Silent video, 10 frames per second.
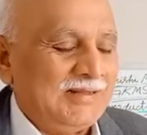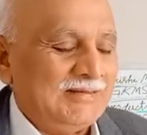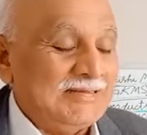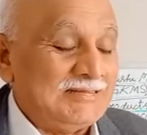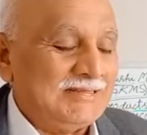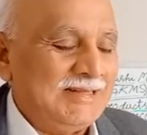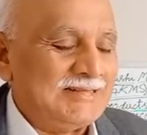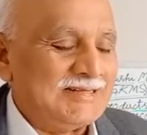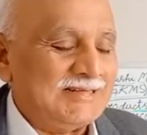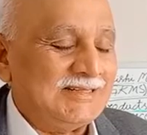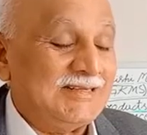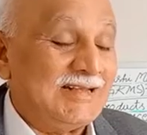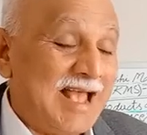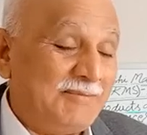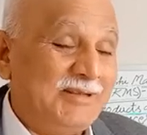incidence and the
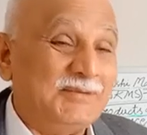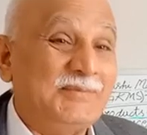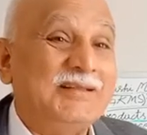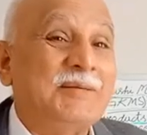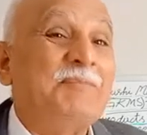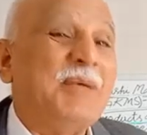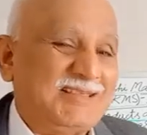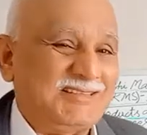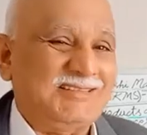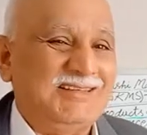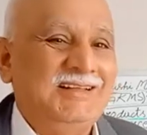damage by the pests.